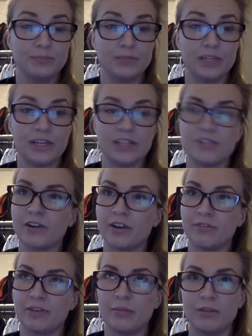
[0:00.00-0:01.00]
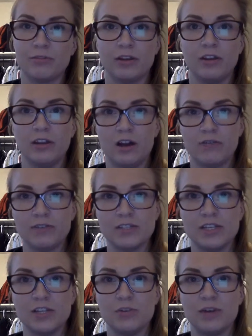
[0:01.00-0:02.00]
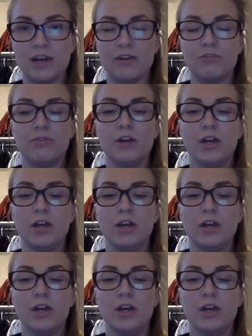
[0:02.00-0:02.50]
It is a very family-friendly office. They do have